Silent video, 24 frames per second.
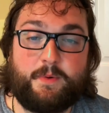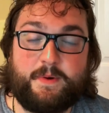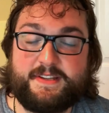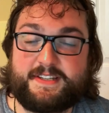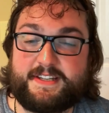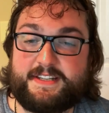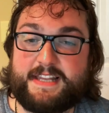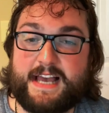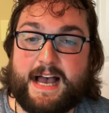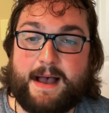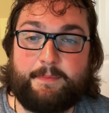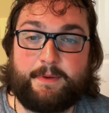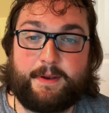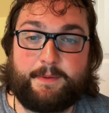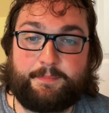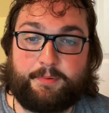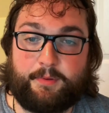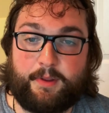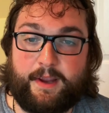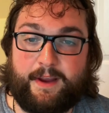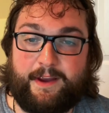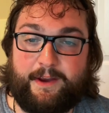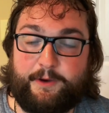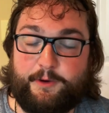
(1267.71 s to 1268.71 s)
he's a dominant
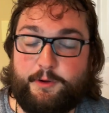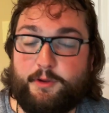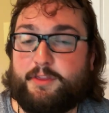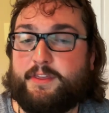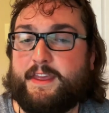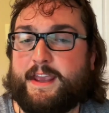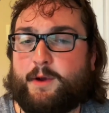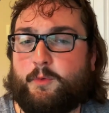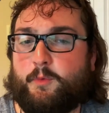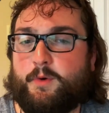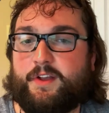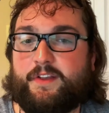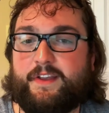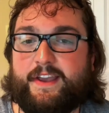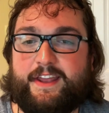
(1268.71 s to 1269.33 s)
player and you think Will